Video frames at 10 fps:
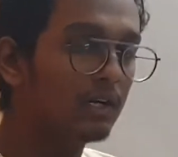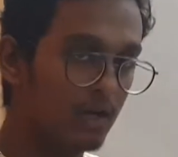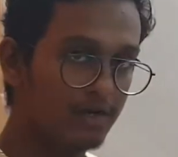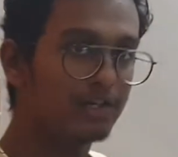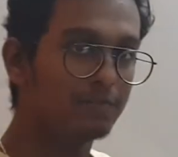
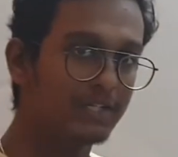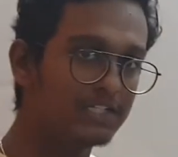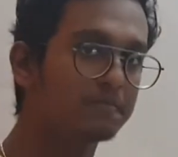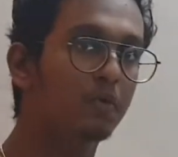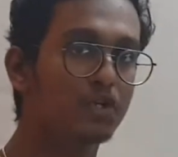Current
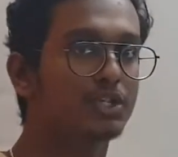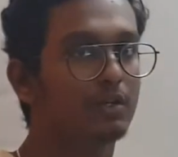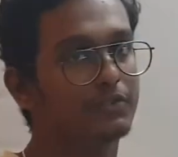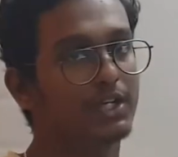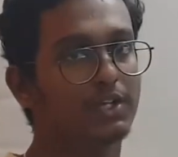means motion
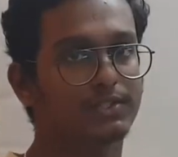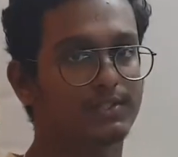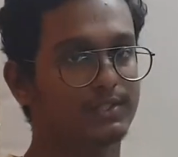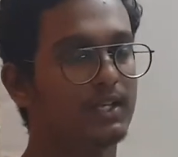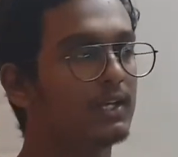of
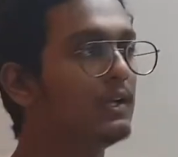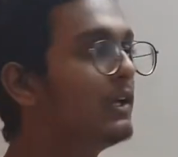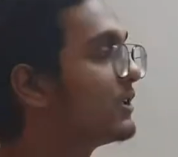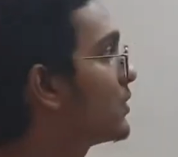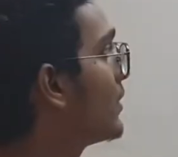charges.
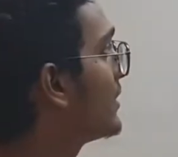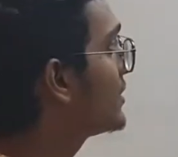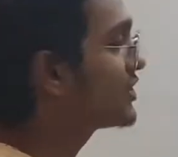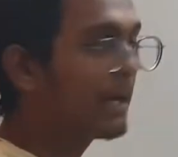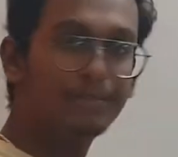So in
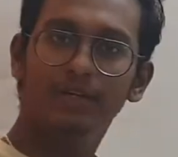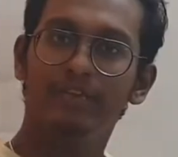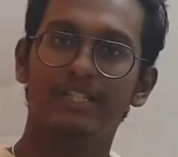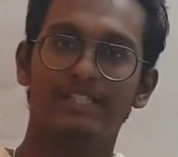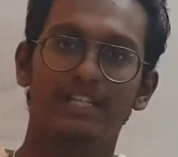this chapter,
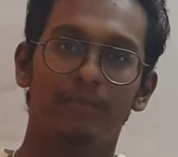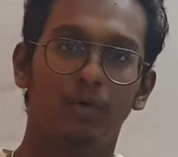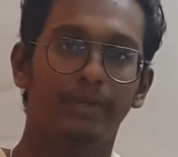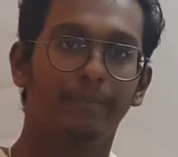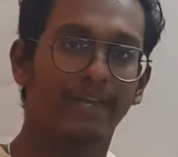we'll see
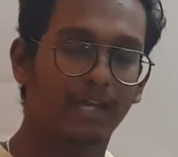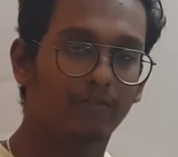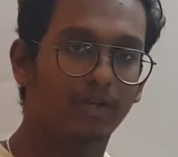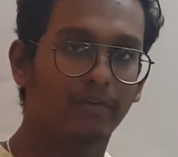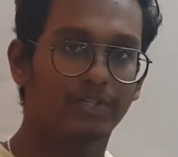about the
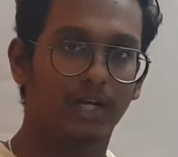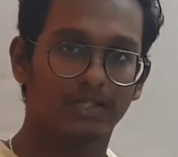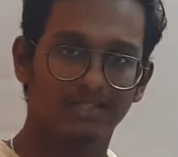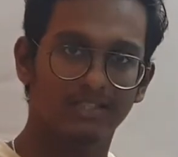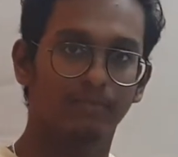behavior of
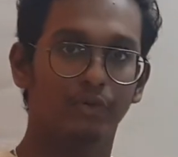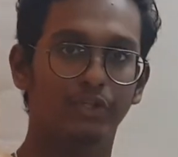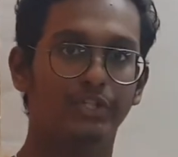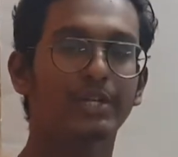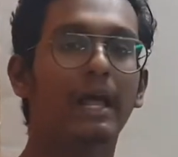charges in
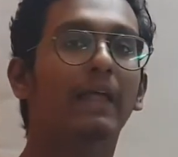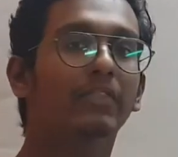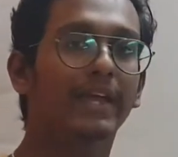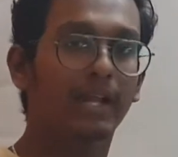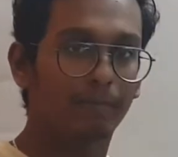motion
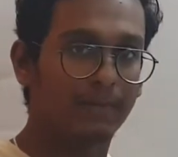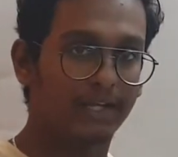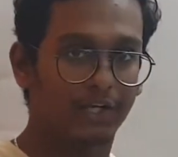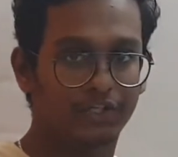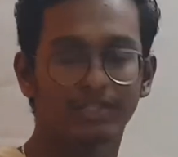and their
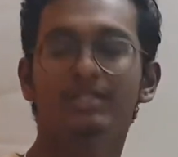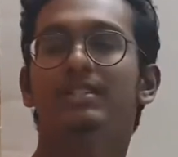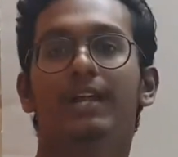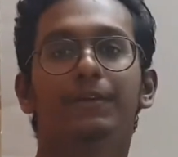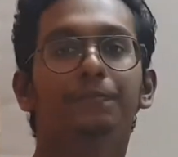applications
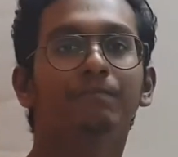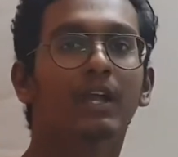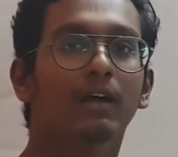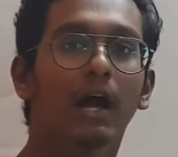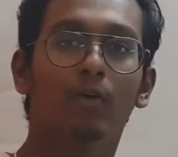and
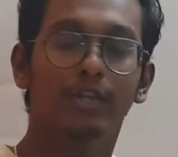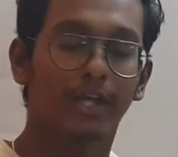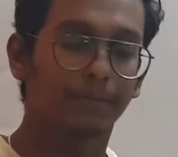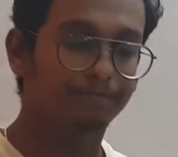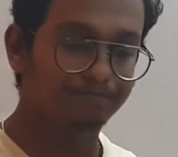how
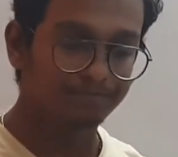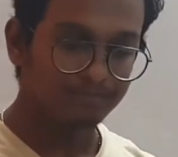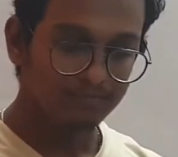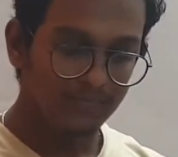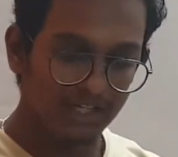they
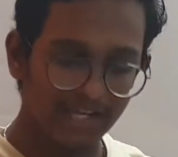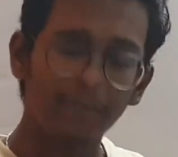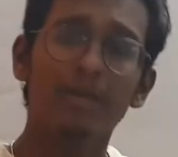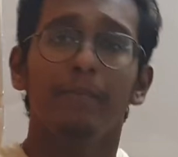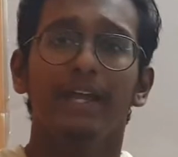
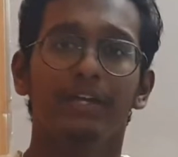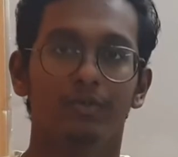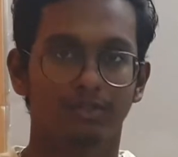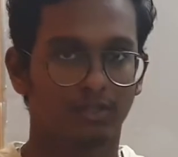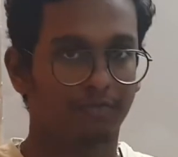can be made
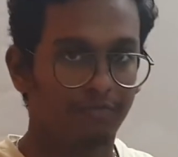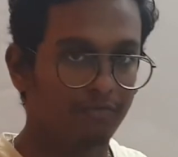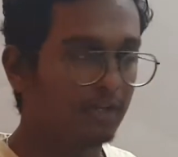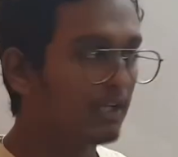use of.